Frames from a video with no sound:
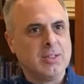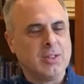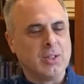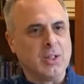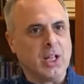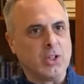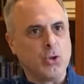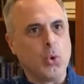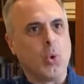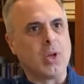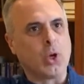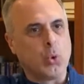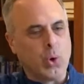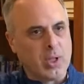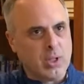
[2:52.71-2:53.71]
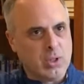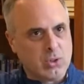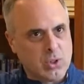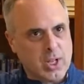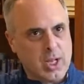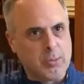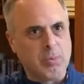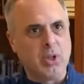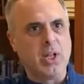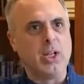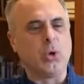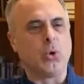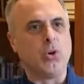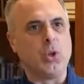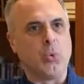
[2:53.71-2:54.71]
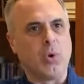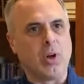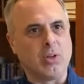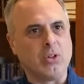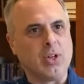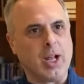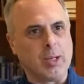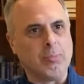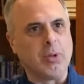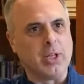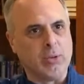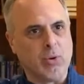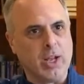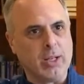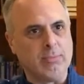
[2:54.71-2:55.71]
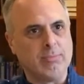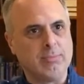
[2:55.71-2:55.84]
do you want to quickly learn how to play, or do you want to learn how to play right?